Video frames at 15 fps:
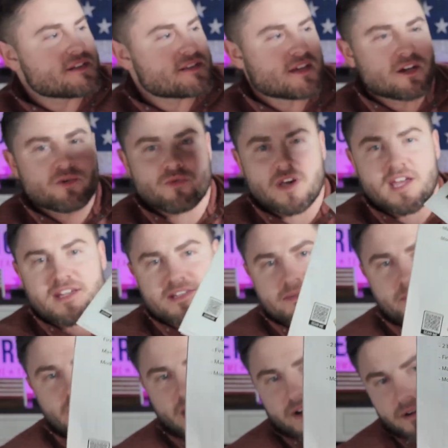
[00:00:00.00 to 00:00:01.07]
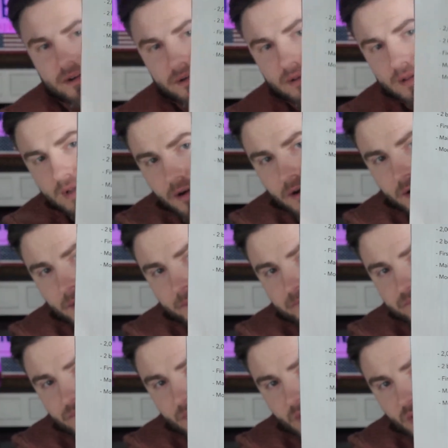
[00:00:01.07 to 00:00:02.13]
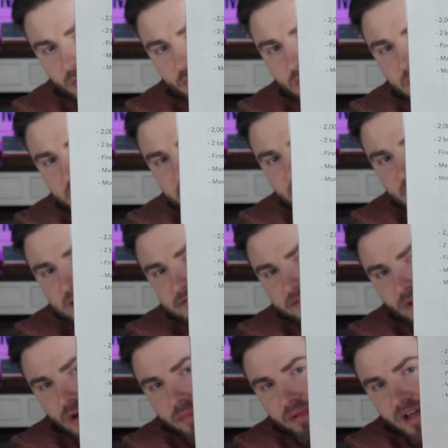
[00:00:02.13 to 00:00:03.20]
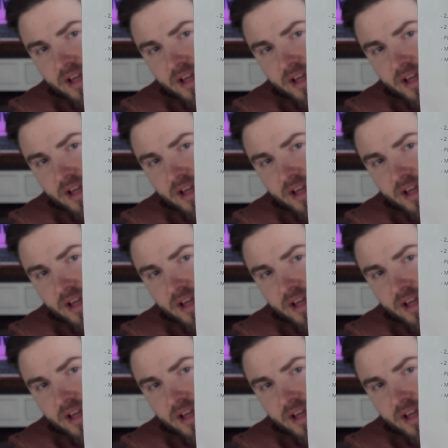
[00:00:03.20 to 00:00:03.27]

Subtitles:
is the Grace model. Really nice floor